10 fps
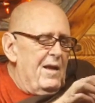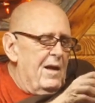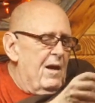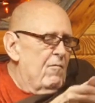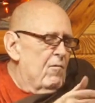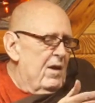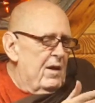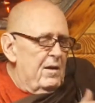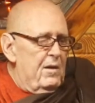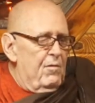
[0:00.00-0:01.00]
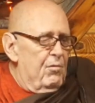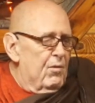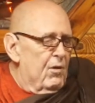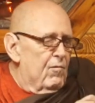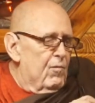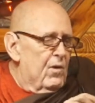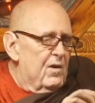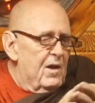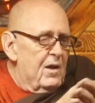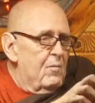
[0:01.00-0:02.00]
And I've read it three or four
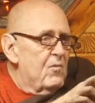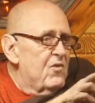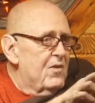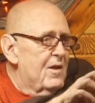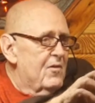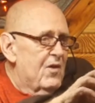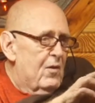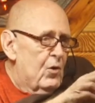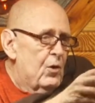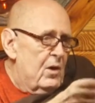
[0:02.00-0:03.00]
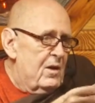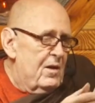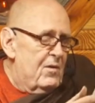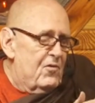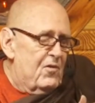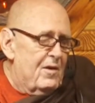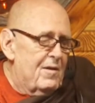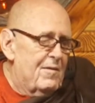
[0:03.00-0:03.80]
times. That's how good it is.